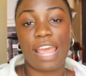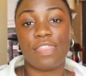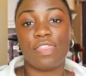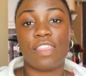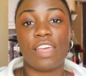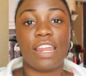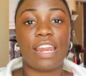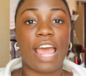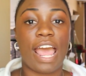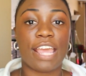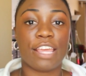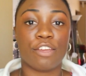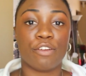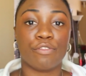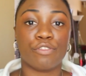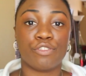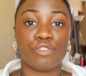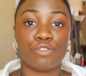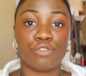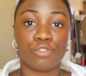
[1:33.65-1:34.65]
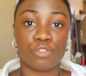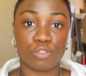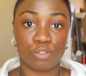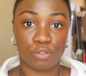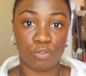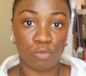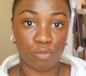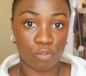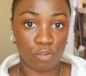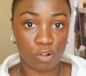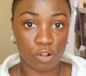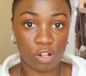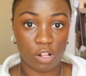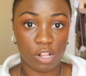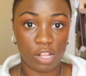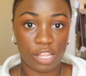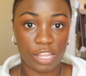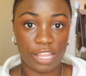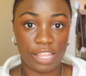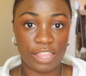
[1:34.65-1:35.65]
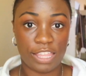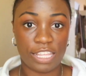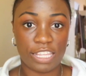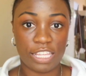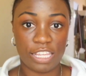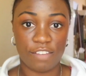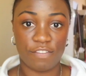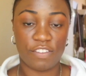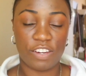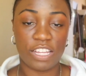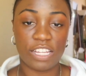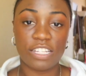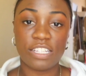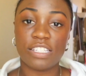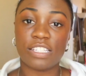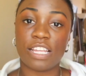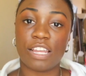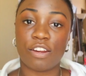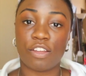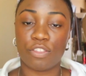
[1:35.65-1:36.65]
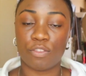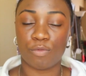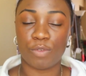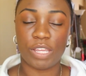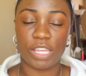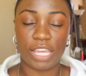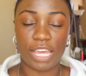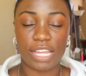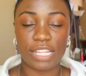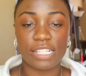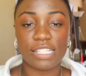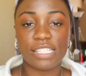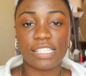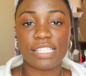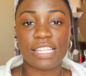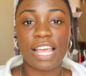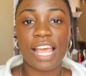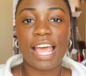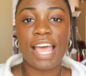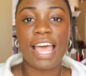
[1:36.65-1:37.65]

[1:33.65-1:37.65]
And then I go to school in the evenings and on the weekends.